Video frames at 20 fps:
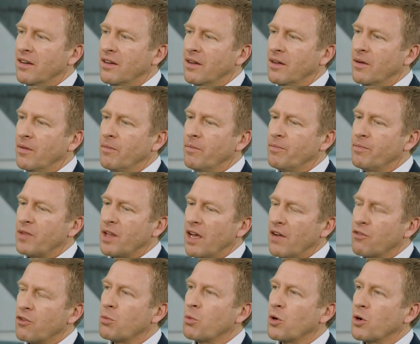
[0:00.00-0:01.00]
um,
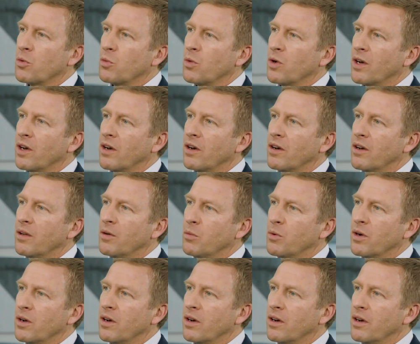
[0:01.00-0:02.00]
everyone will,
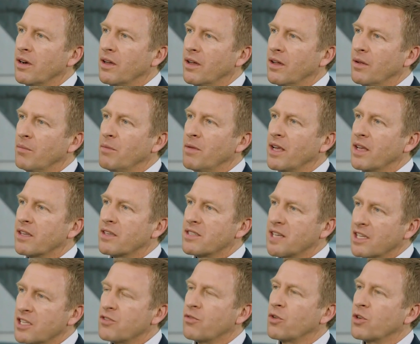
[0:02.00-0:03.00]
will uh, make
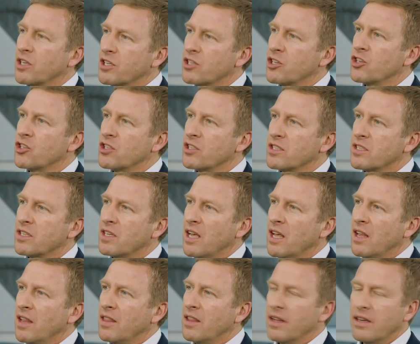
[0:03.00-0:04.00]
sensible decisions
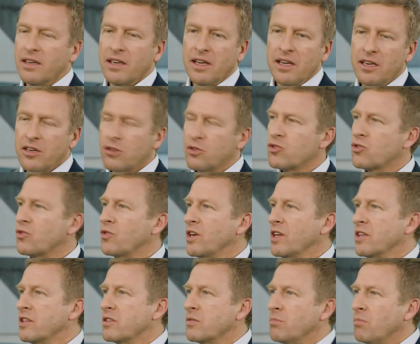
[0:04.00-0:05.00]
that
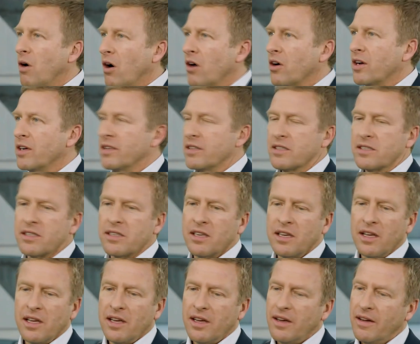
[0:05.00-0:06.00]
industries,
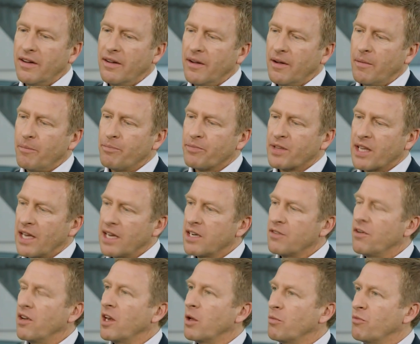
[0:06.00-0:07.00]
markets um,
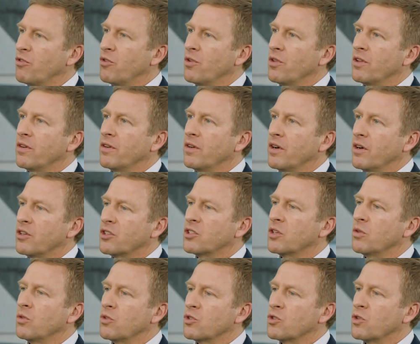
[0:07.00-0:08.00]
can develop further. Uh,
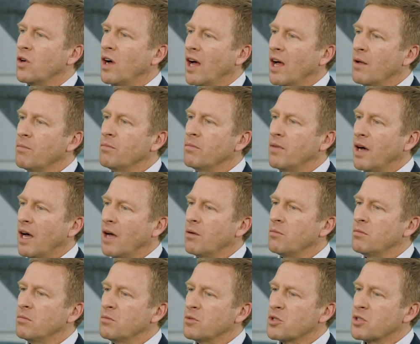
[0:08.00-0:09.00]
so, so I'm,
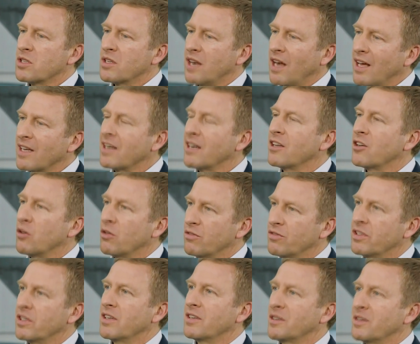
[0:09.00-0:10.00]
I'm slightly
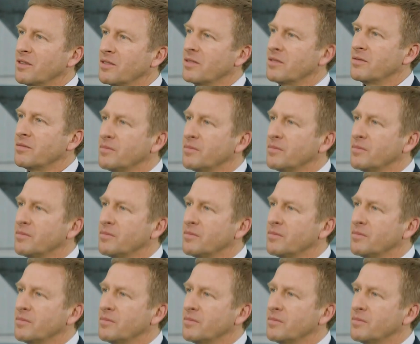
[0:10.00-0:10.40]
confident.